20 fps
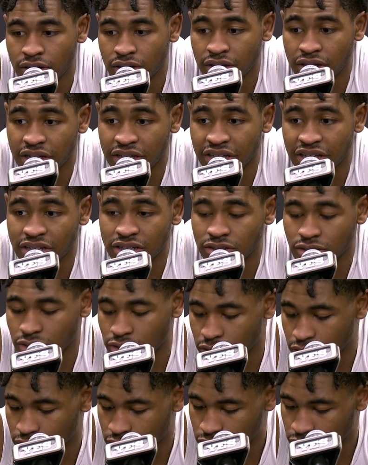and Kess, you
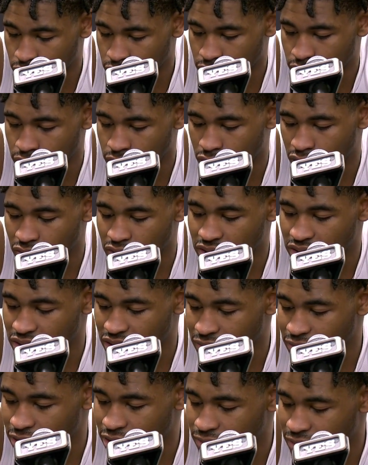know, almost a
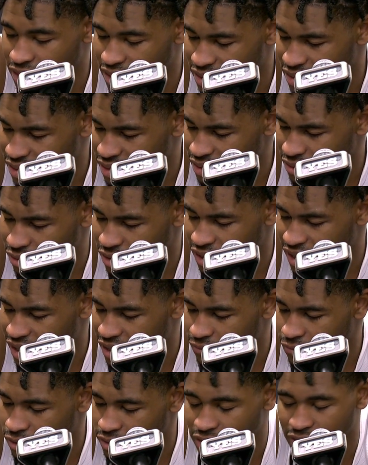double double, I think, or he had
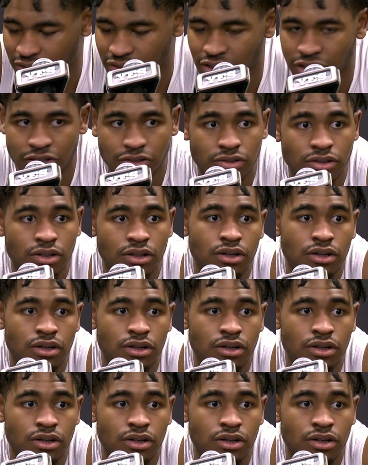one. I don't know.